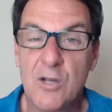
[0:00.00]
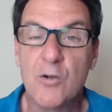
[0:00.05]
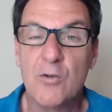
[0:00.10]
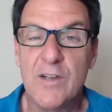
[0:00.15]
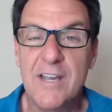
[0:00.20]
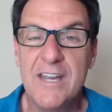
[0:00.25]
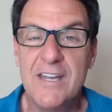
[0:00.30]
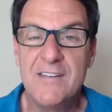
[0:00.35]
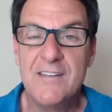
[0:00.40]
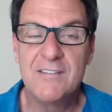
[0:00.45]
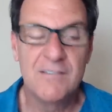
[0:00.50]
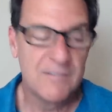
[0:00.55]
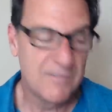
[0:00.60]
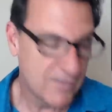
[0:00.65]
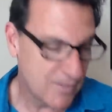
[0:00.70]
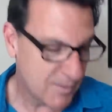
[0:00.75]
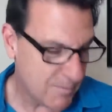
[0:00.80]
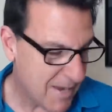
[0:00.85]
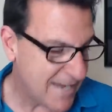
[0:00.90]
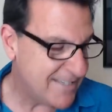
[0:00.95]
agreed
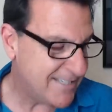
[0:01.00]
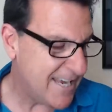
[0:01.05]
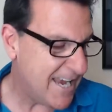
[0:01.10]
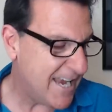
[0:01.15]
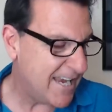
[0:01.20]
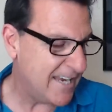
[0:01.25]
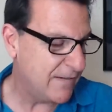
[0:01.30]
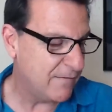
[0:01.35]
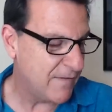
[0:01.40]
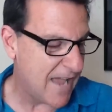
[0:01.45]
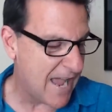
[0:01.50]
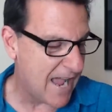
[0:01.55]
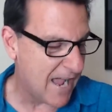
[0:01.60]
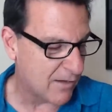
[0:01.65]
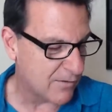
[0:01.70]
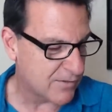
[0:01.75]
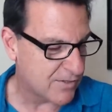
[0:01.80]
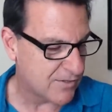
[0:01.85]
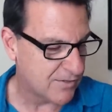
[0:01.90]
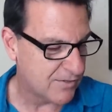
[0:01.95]
to my dating
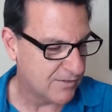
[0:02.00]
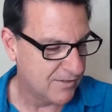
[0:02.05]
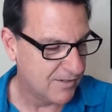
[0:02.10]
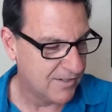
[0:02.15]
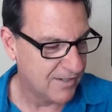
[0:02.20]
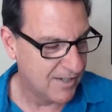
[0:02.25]
vows.